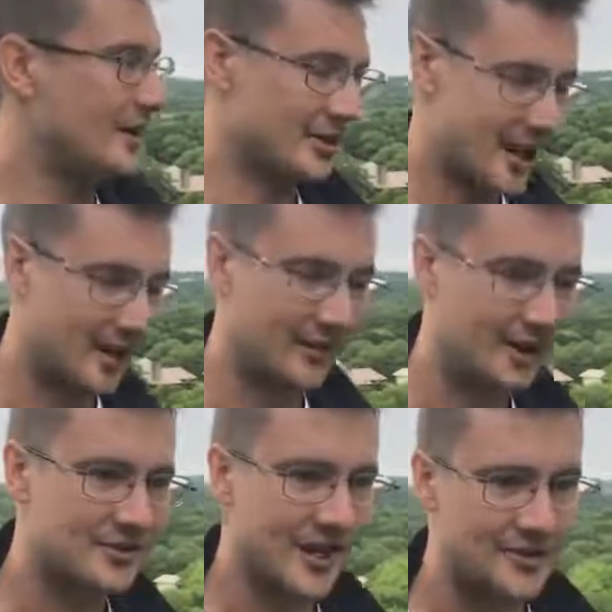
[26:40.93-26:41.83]
Exactly.
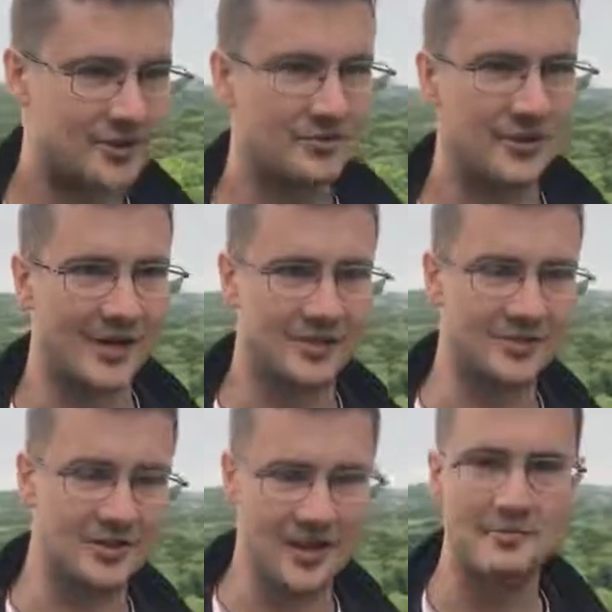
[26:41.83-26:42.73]
That is
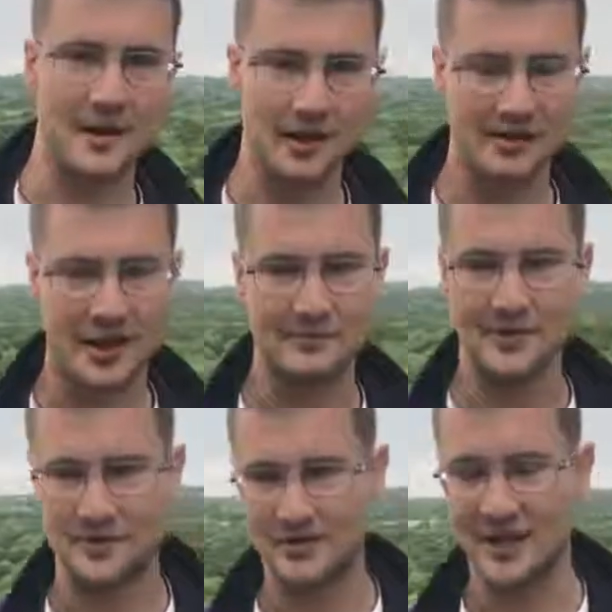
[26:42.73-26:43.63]
the same paradigm
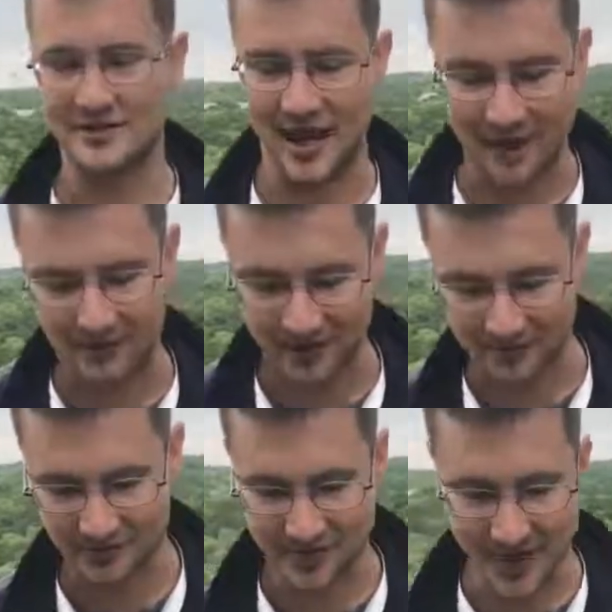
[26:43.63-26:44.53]
that's
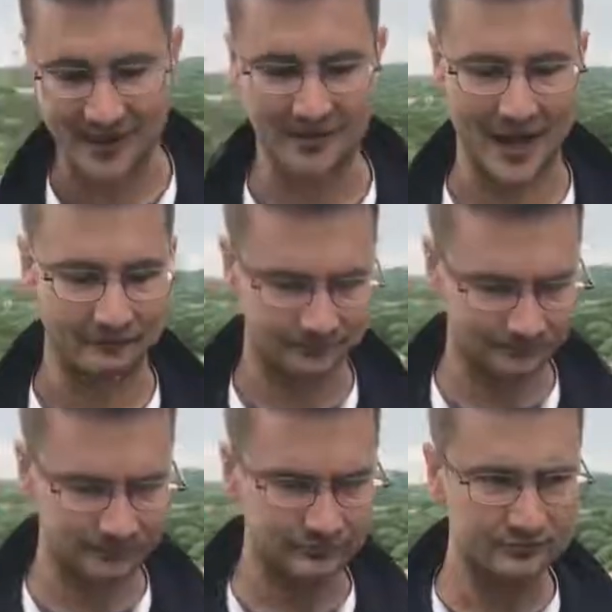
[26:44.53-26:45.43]
happening today, and that
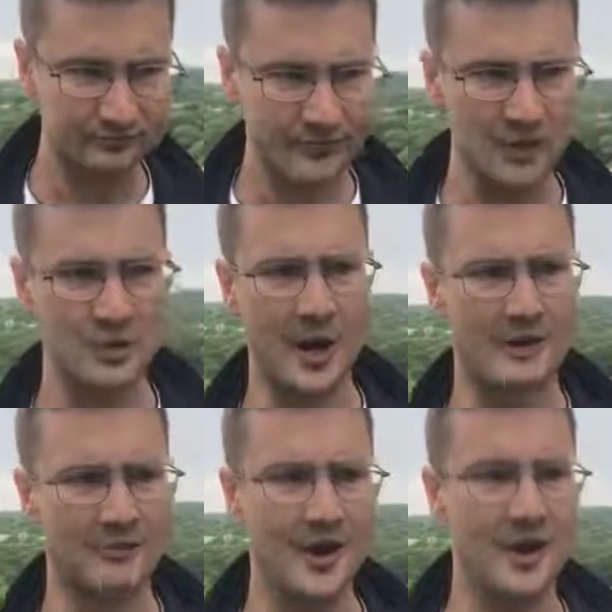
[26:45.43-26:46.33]
you
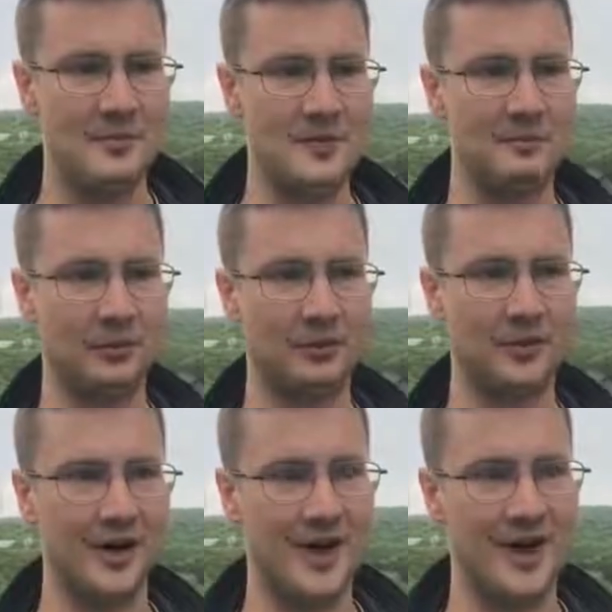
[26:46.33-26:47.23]
have people
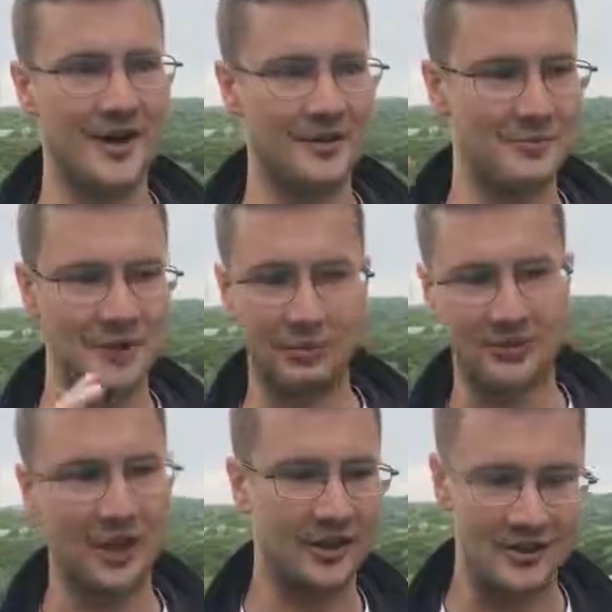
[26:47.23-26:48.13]

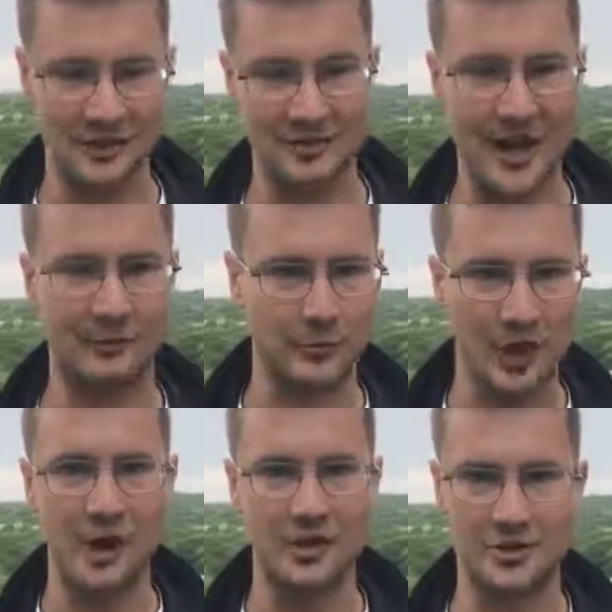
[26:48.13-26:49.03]
tearing each other down. We
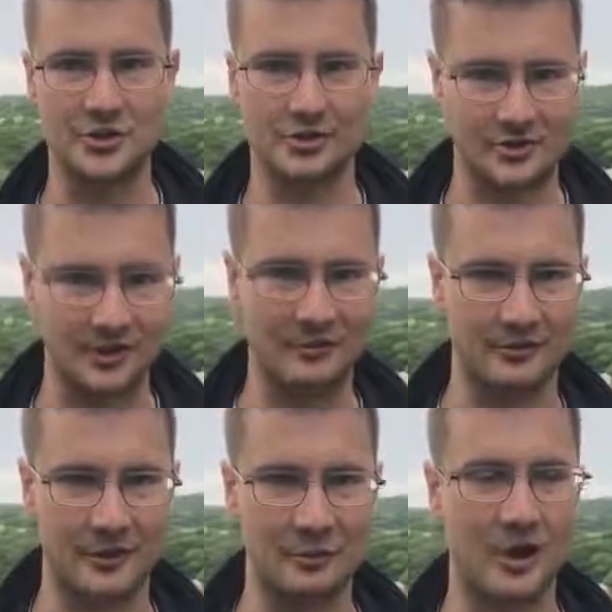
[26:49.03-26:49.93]
are still in
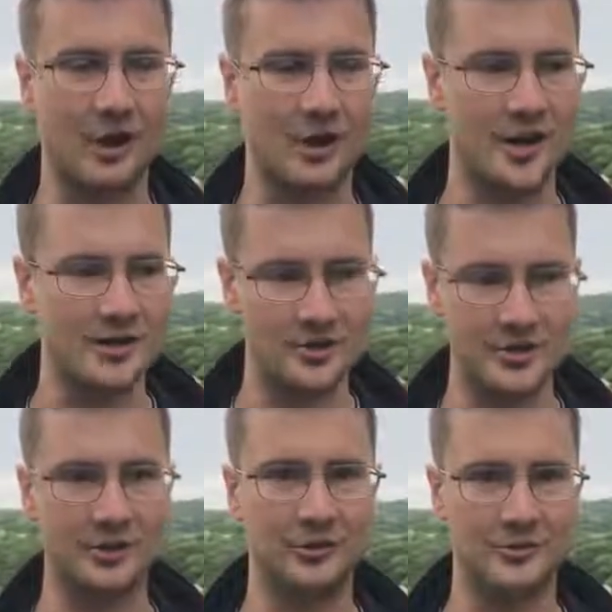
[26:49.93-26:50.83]
slavery. We are
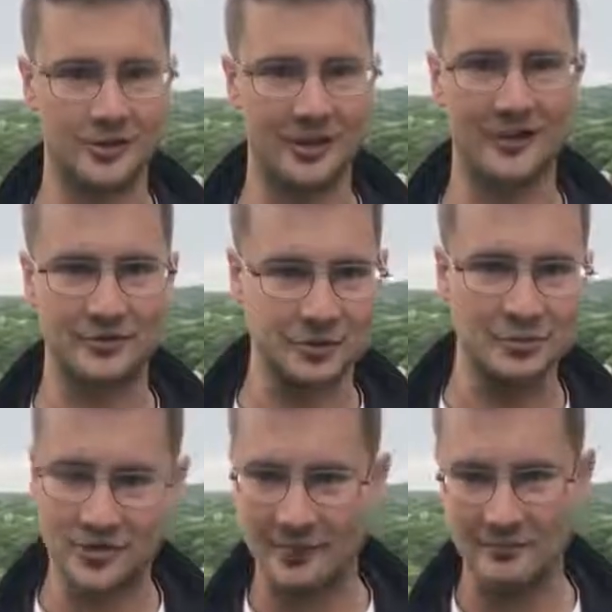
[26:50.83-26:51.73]
still slave to
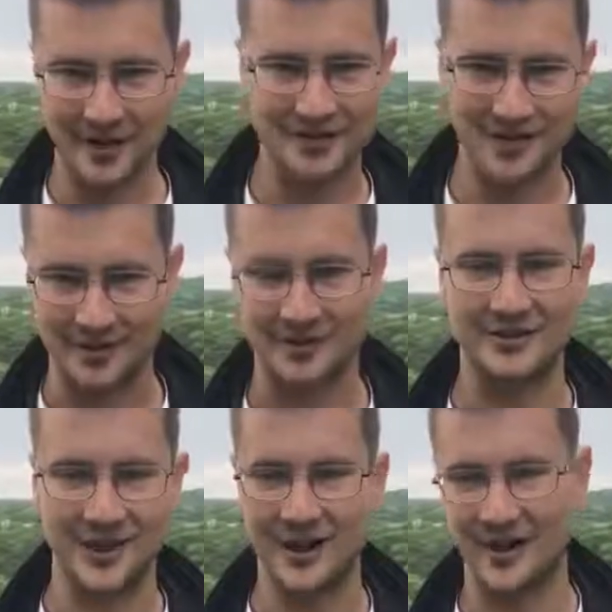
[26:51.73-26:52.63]
some extent,
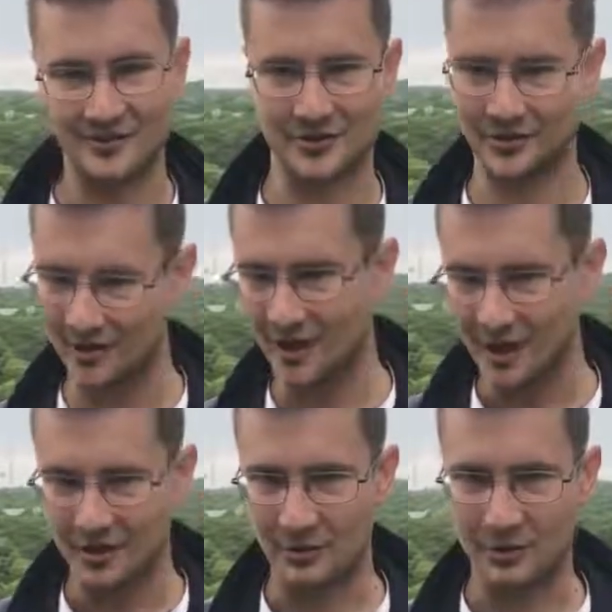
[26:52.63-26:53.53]
not obviously
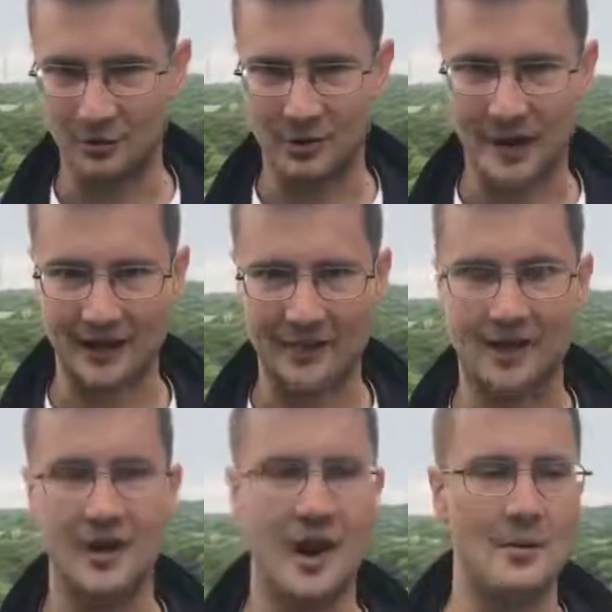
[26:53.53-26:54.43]
the way we were back
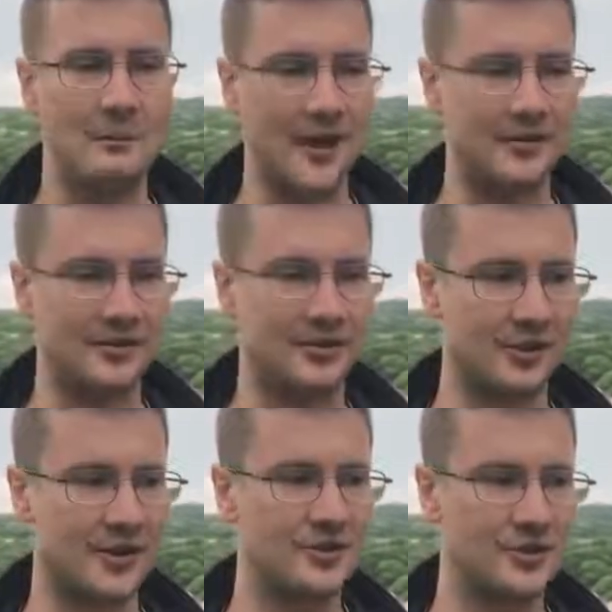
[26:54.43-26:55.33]
then, but there
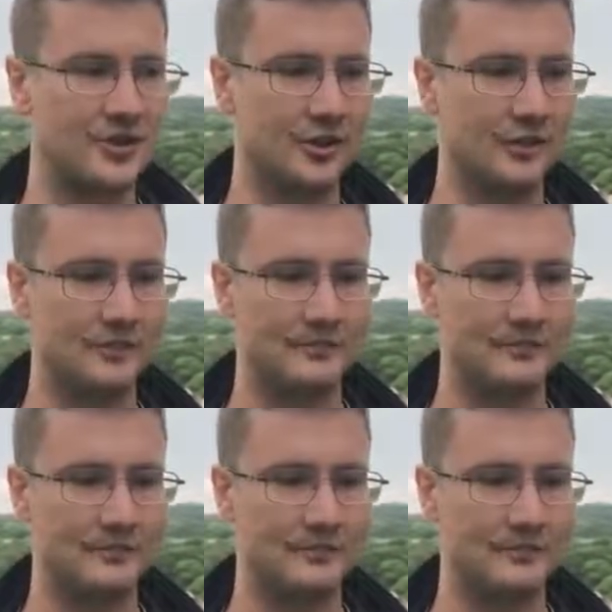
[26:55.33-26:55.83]
is still